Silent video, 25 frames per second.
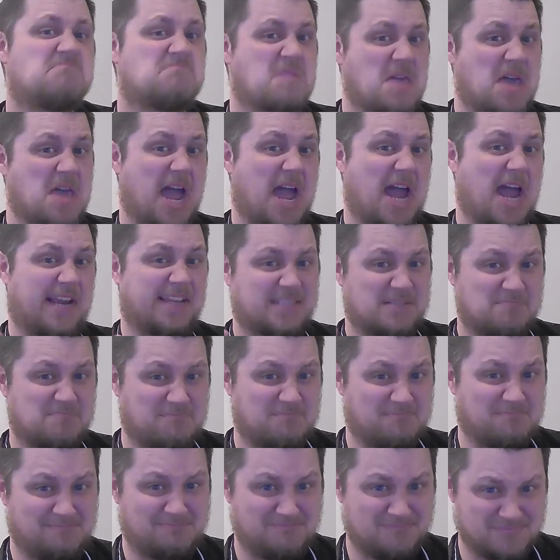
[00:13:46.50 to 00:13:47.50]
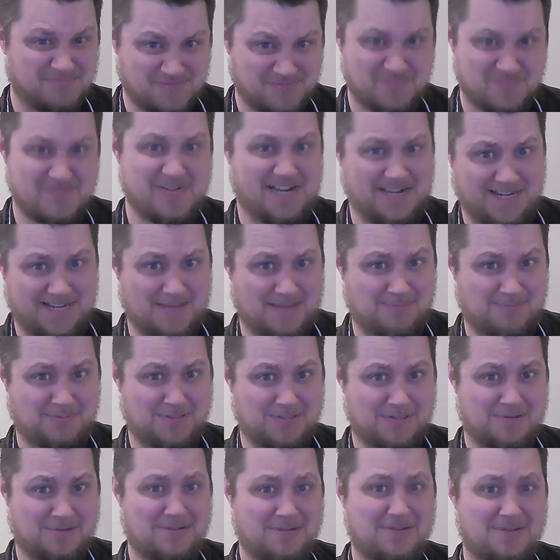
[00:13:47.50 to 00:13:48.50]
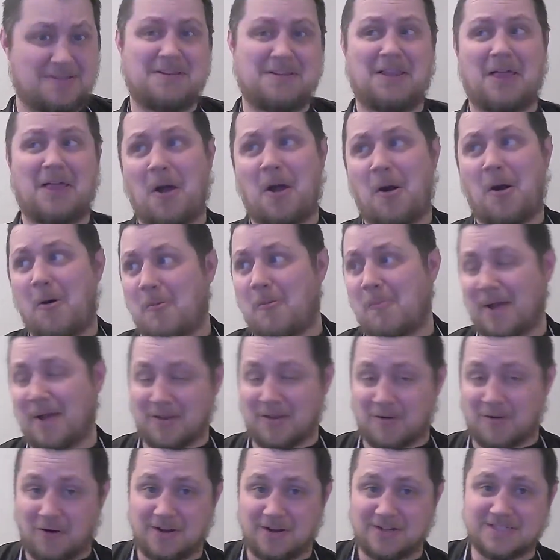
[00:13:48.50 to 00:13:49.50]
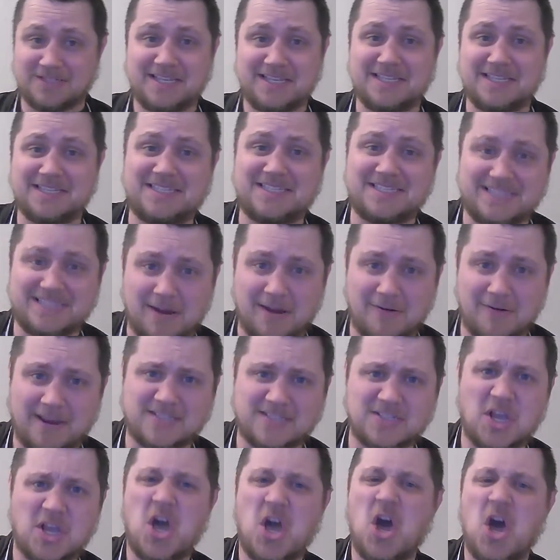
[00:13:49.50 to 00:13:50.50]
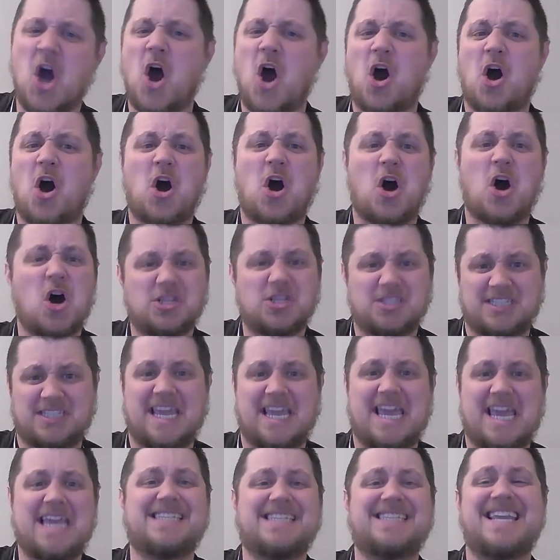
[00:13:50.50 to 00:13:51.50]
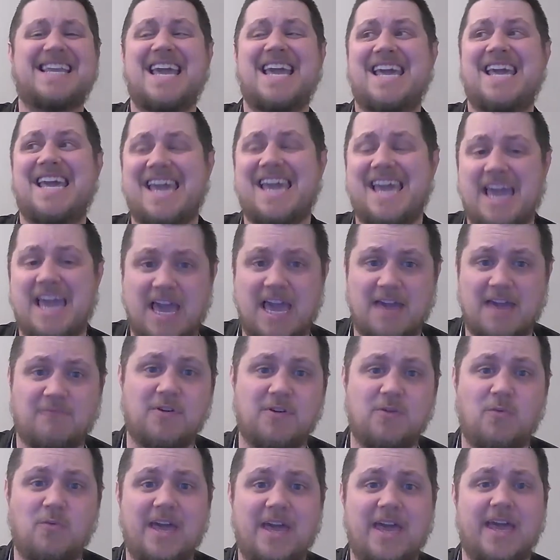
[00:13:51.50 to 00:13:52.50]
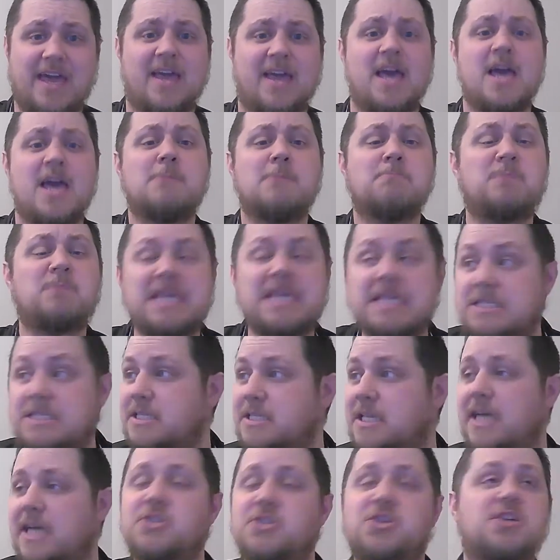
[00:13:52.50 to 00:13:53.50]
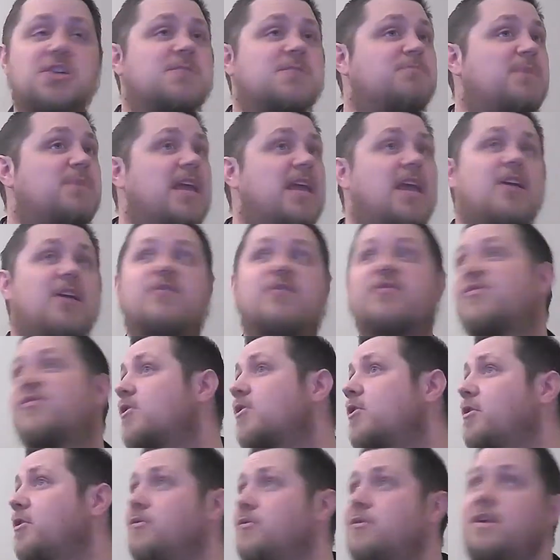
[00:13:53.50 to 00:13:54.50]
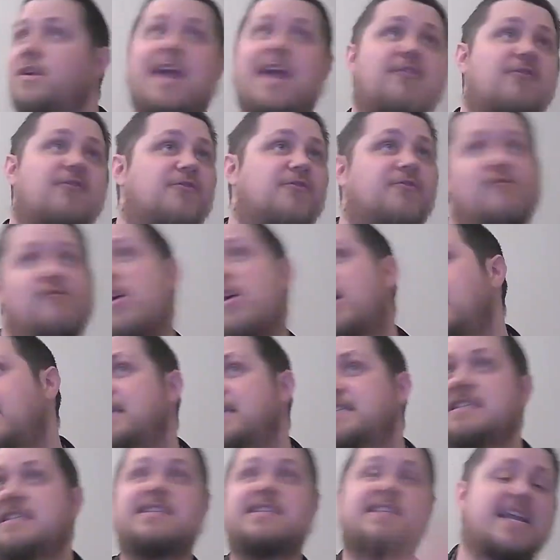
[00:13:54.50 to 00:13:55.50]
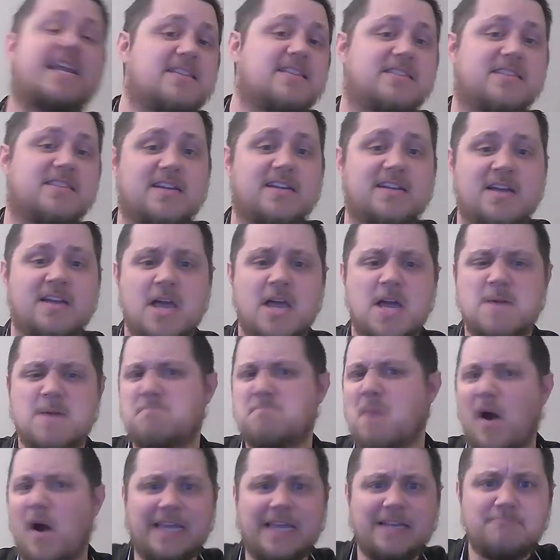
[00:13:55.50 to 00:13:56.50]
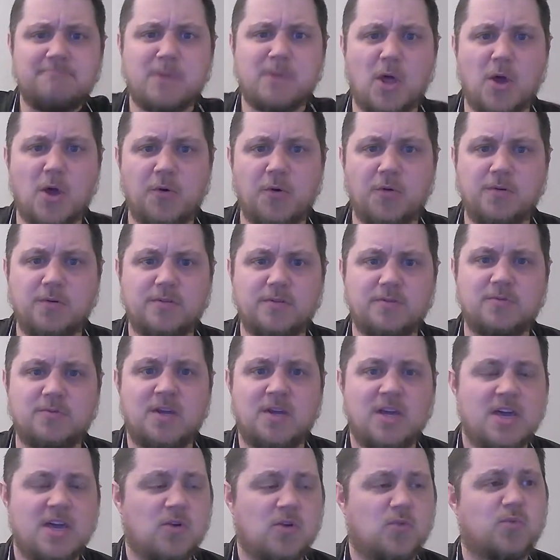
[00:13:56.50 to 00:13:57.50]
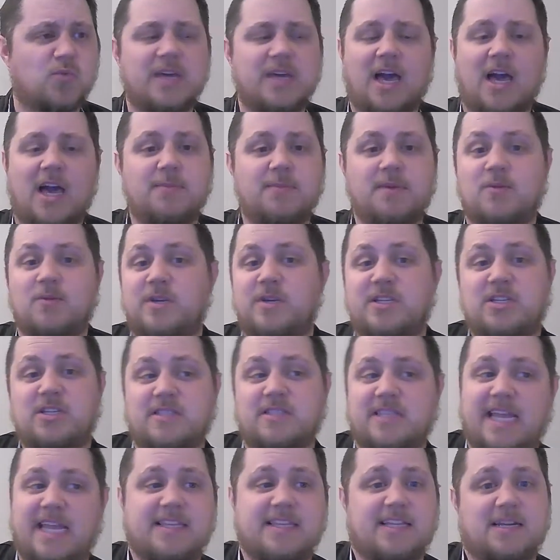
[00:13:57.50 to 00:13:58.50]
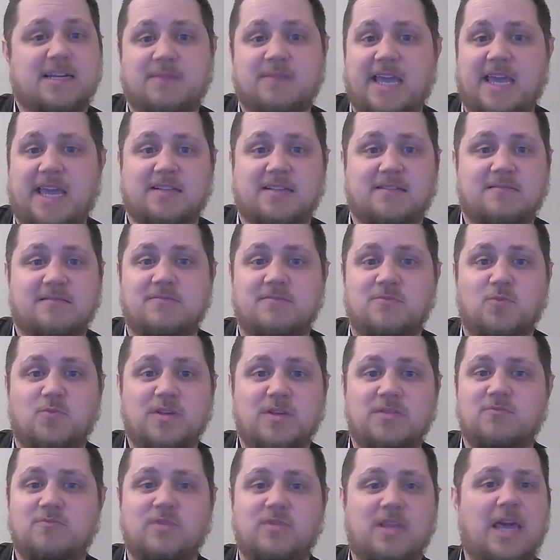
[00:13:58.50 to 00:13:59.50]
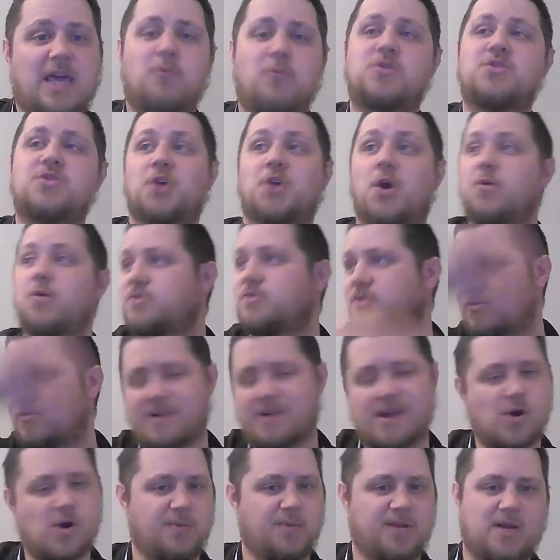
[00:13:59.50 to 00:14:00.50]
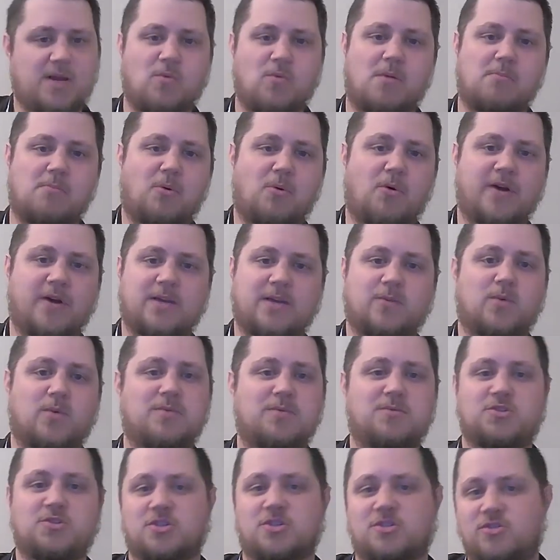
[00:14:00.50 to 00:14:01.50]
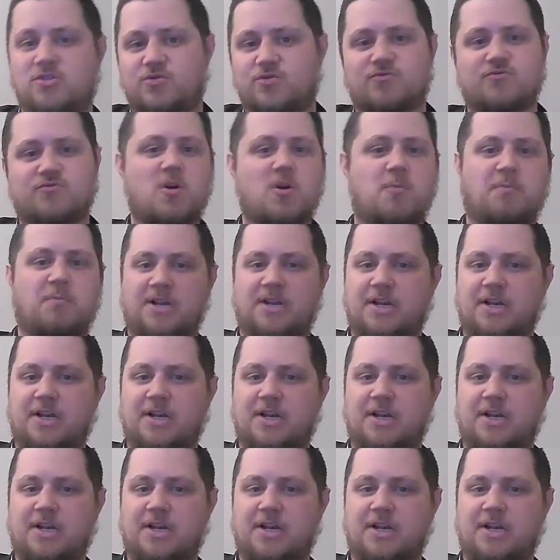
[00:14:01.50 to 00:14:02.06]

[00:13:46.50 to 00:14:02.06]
And it's a brilliant episode. Oh my God, hysterics, hot takes everywhere, pizza just being thrown left, right and centre, mind blown. We just ended up it was total derailment at one point, and we were just dropping